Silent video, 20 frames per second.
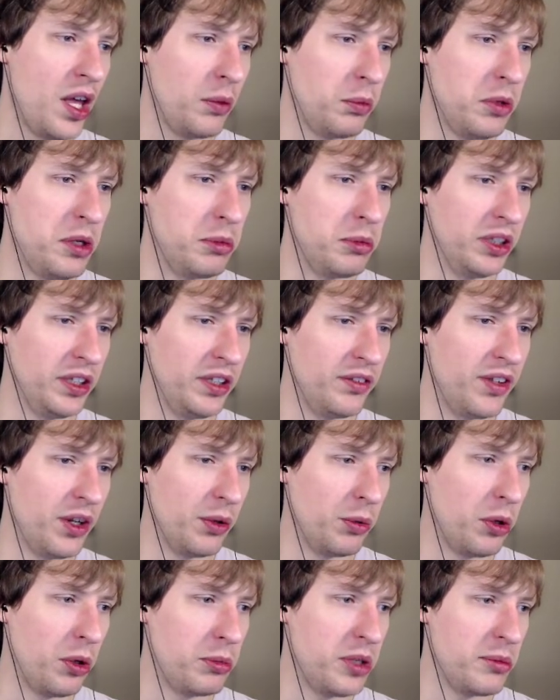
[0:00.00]
We believe
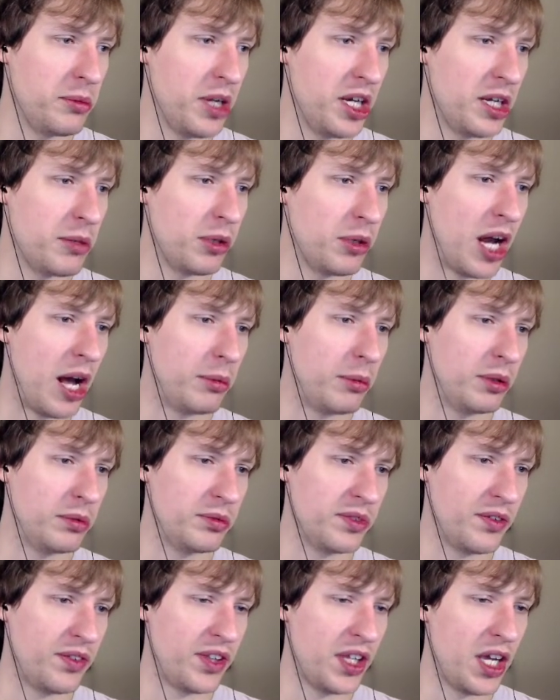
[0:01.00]
there will be many
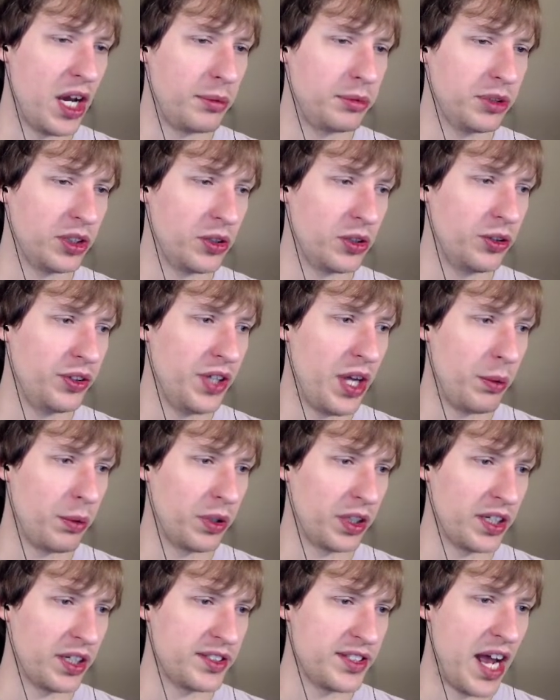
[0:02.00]
problems if the optical
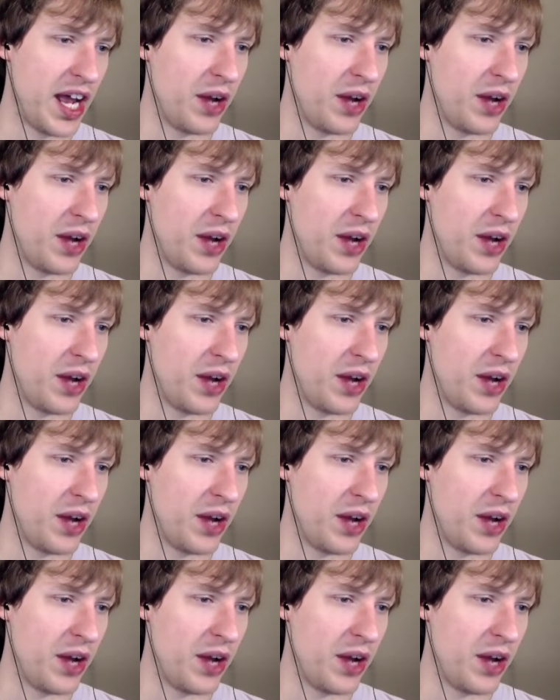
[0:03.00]
network is